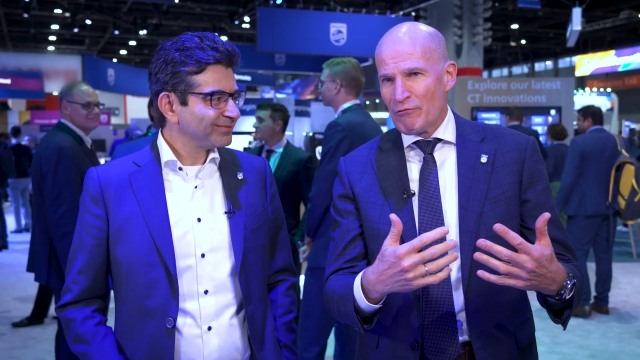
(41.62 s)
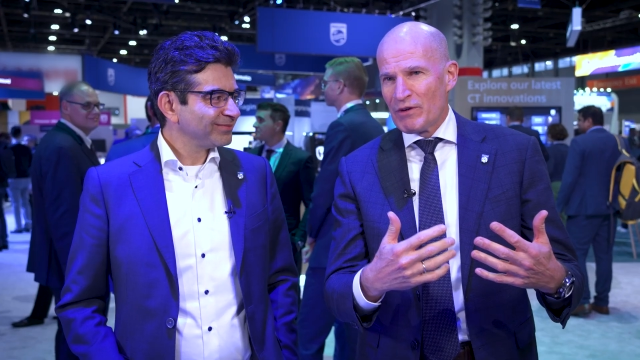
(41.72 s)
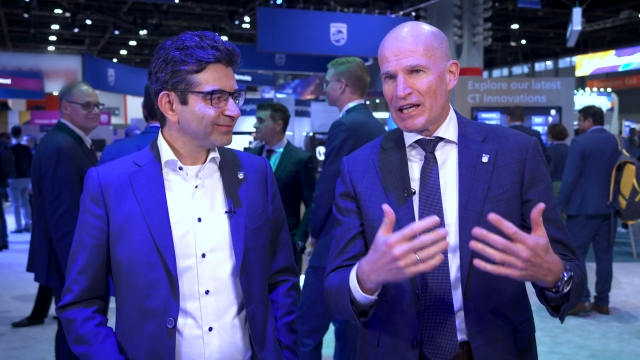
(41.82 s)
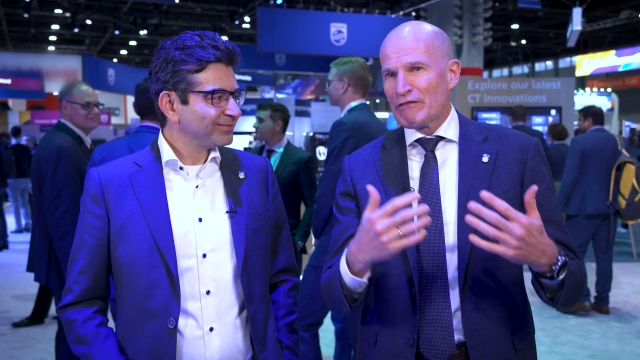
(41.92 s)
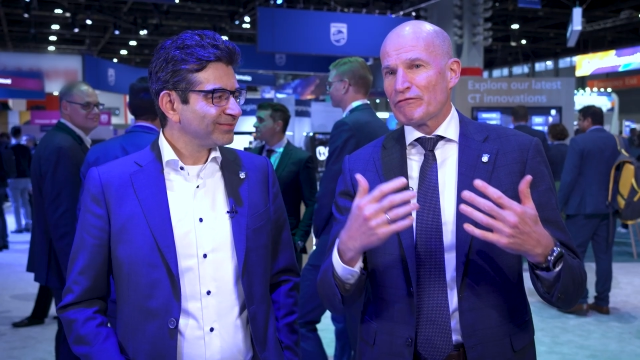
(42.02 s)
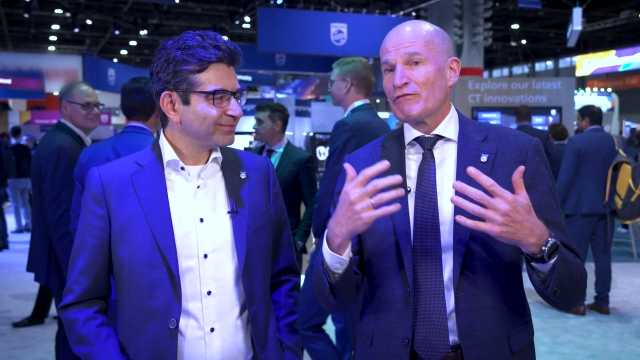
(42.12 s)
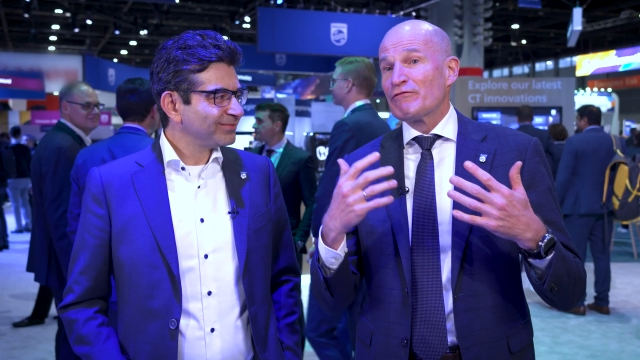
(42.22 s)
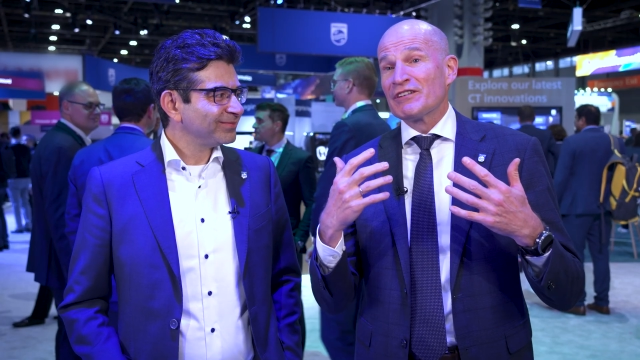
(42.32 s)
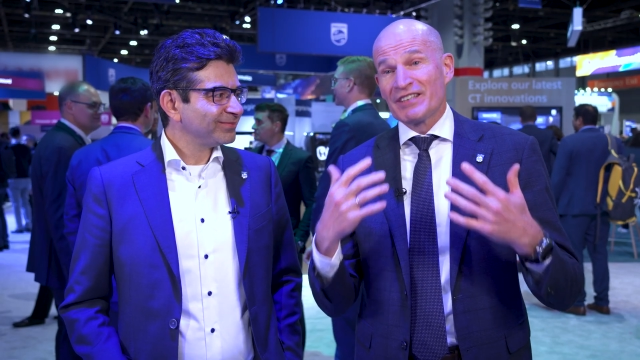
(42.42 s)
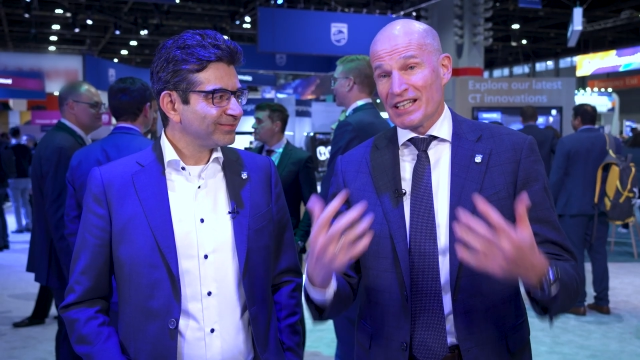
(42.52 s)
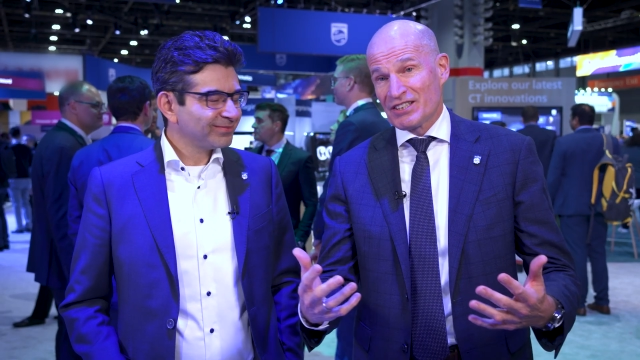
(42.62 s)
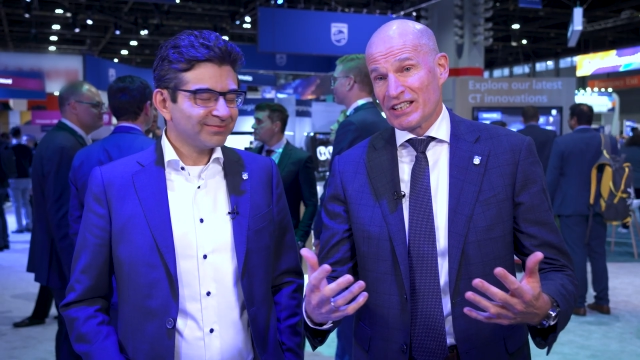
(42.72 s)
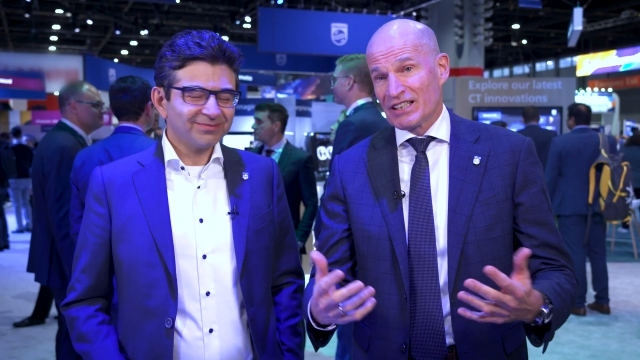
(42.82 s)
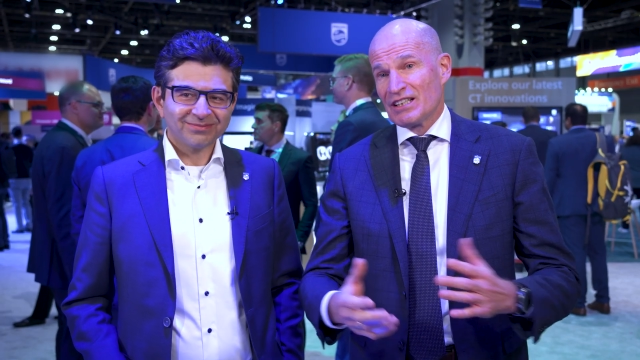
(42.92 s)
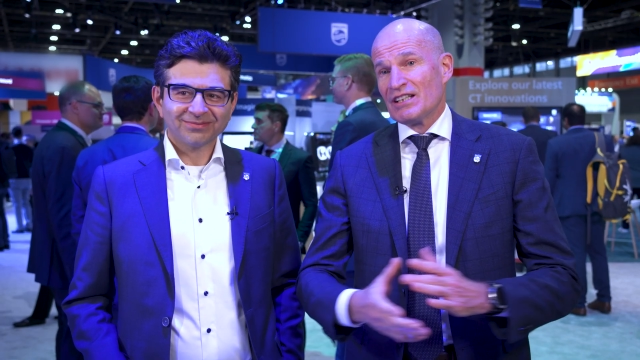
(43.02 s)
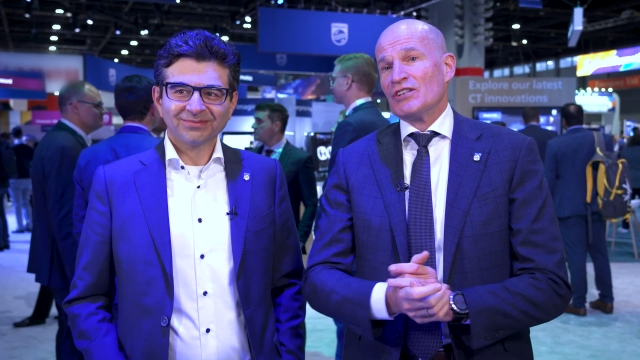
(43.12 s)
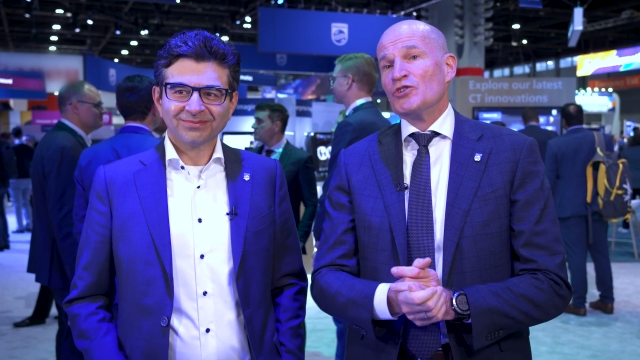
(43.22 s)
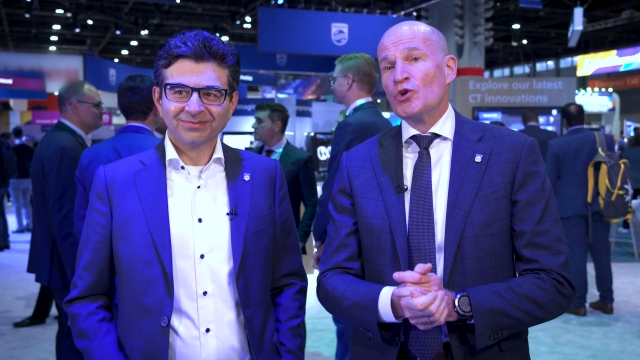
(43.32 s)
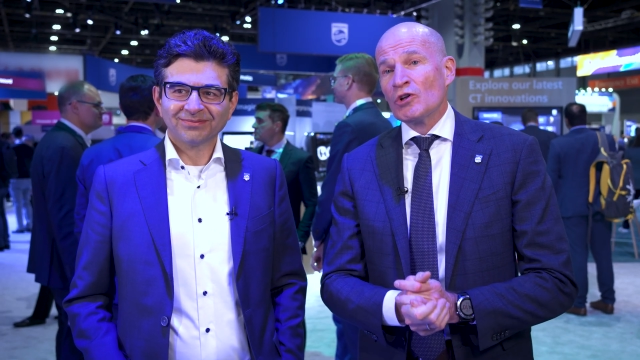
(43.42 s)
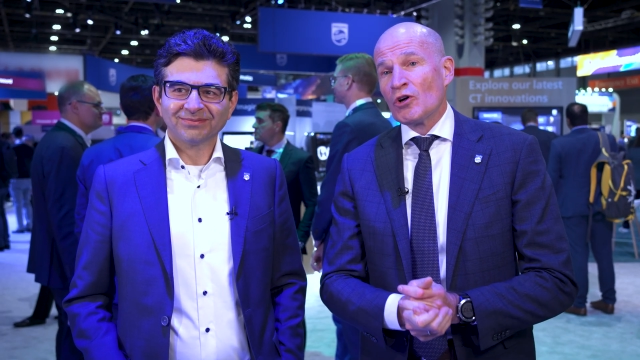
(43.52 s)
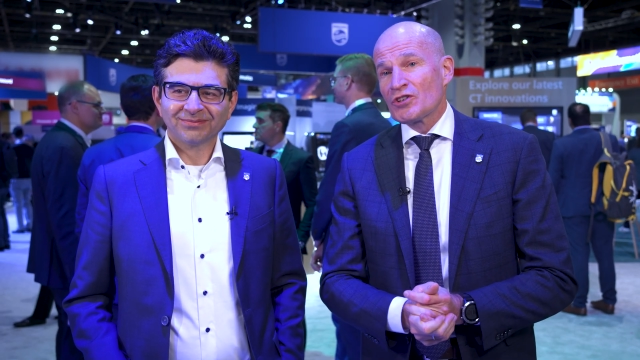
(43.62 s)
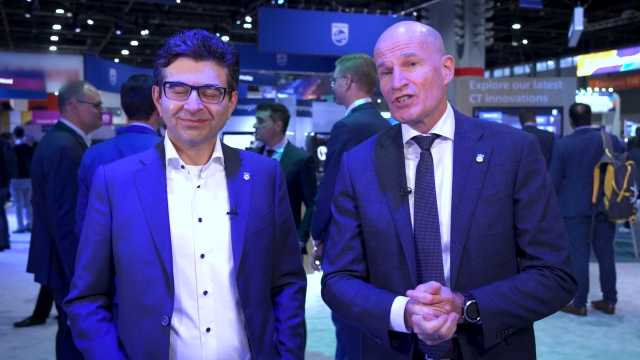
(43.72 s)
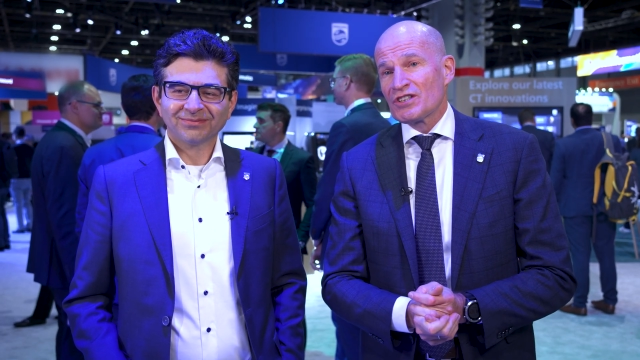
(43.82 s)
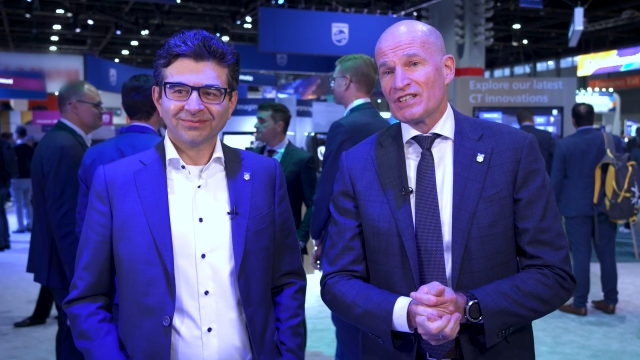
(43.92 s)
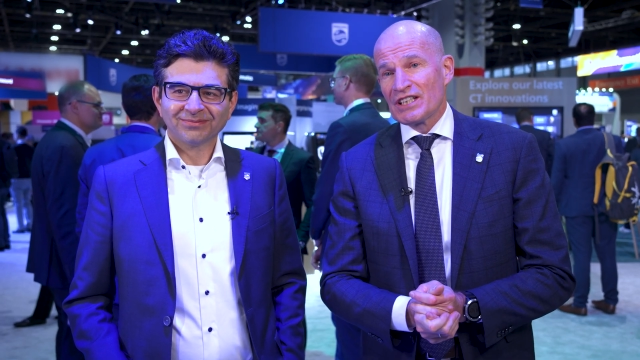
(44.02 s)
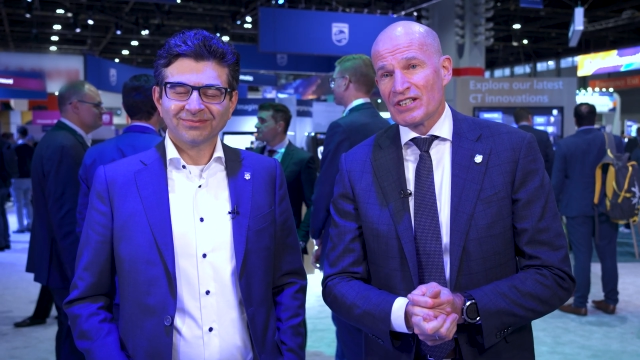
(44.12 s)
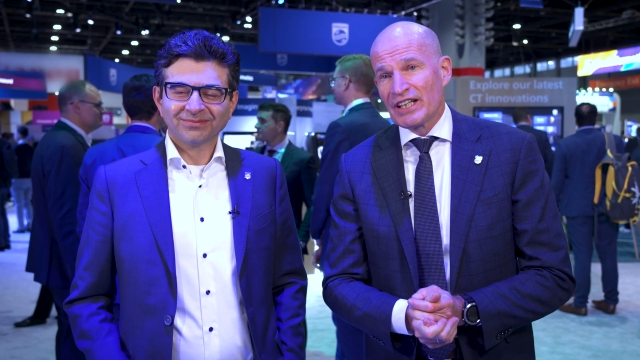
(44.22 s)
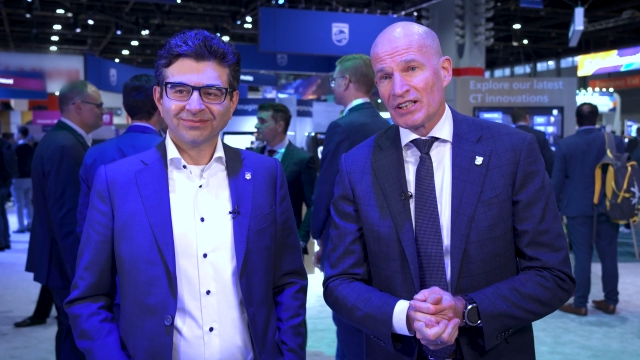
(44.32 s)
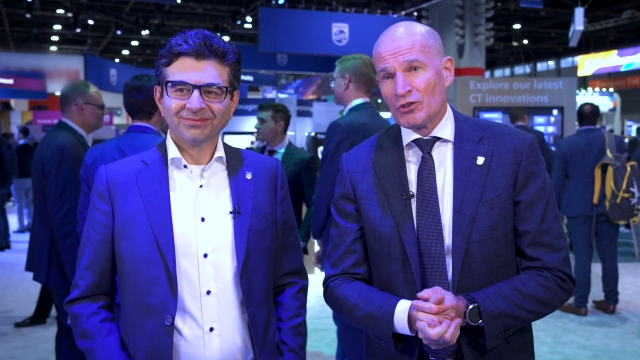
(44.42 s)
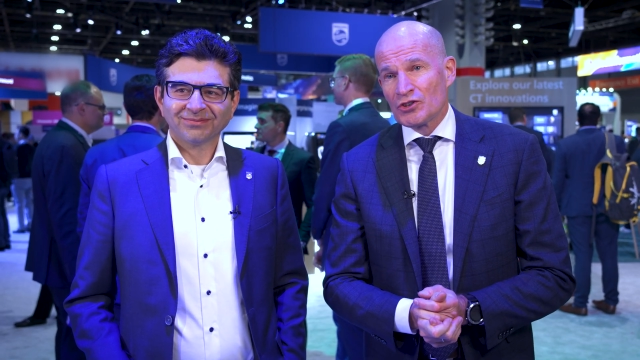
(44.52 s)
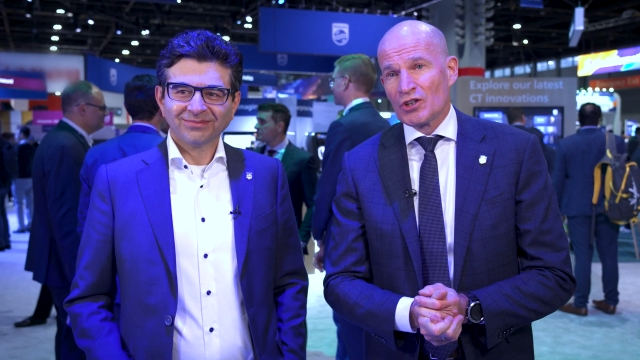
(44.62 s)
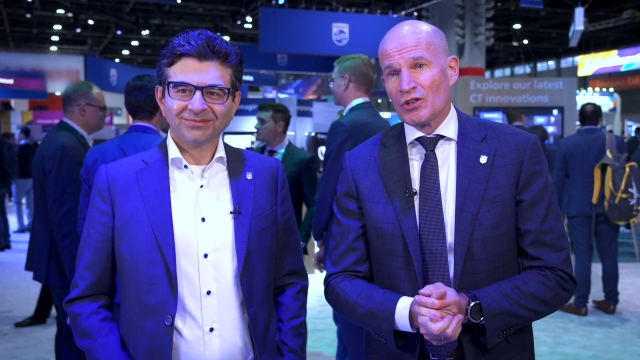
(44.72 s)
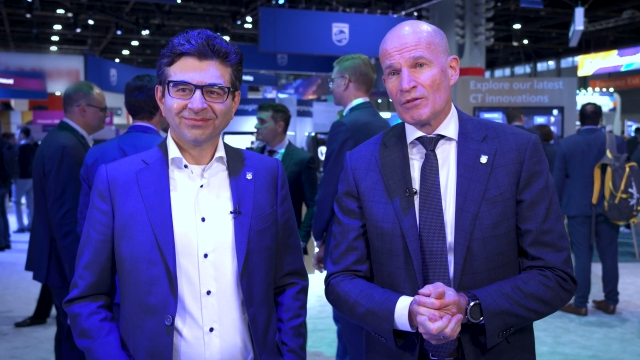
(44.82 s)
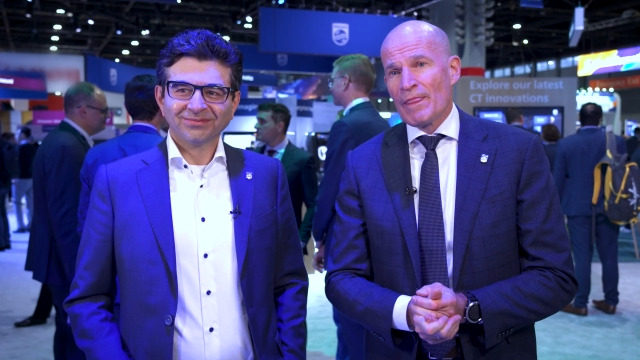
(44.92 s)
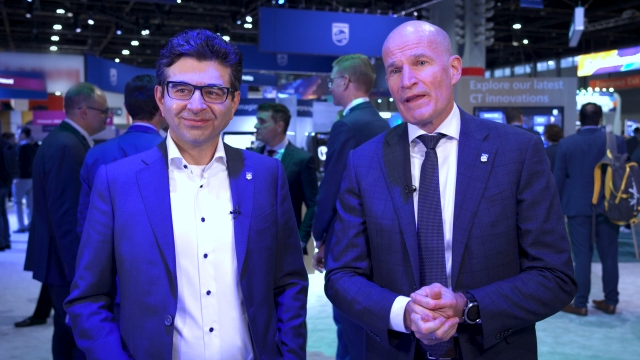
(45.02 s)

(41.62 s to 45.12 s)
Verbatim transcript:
Speaker 1: we have fantastic new launches this year also